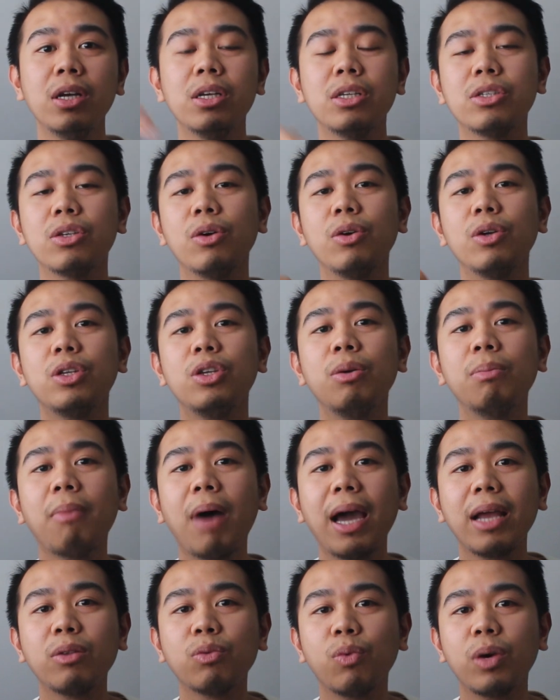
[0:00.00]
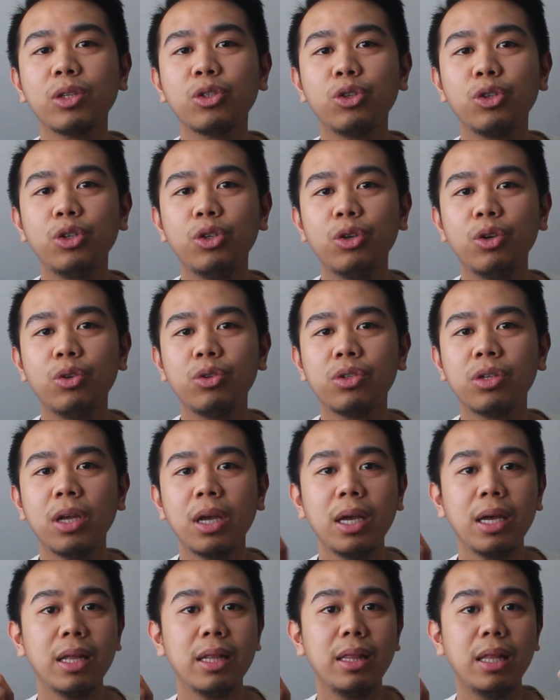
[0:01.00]
So you might want to use
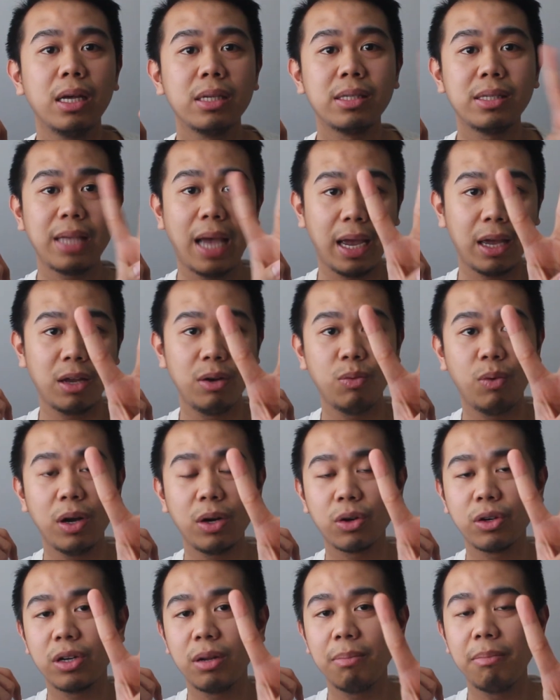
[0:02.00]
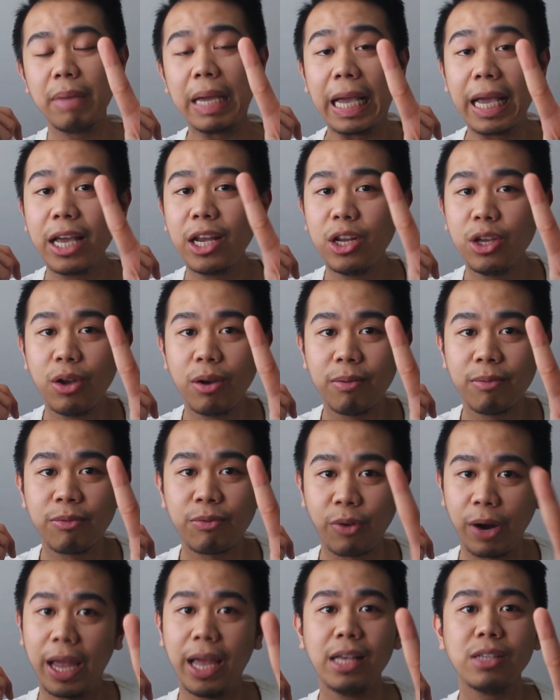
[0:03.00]
the second one, or the medium
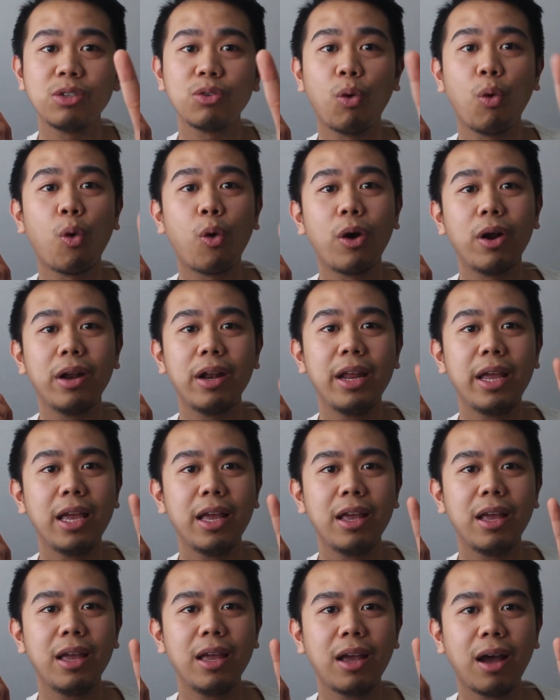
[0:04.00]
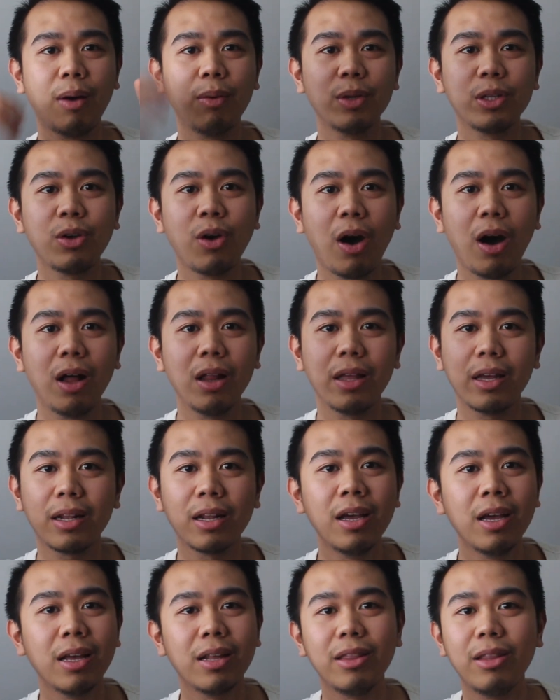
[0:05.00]
phrase, or I would call it
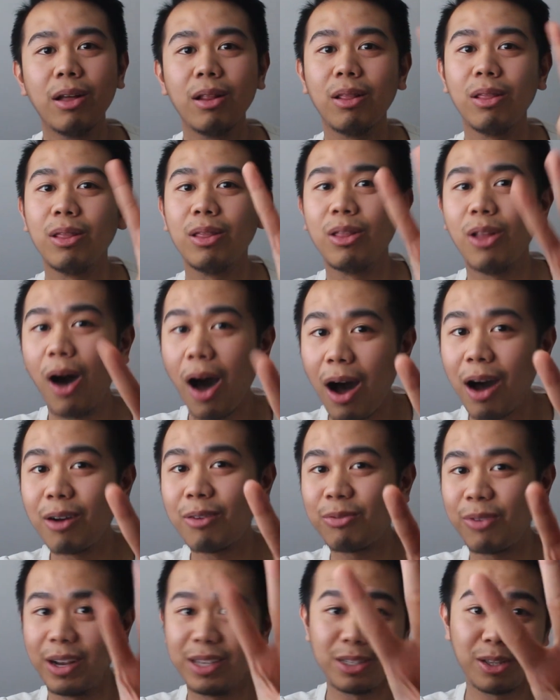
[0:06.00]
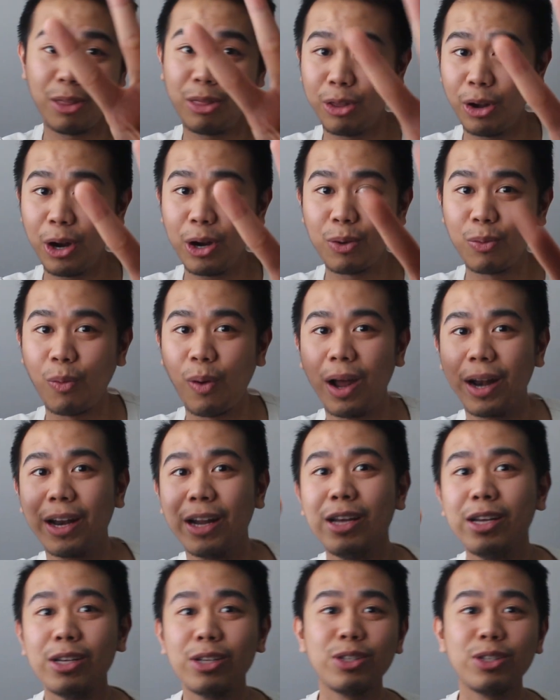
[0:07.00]
the long phrase, the third one.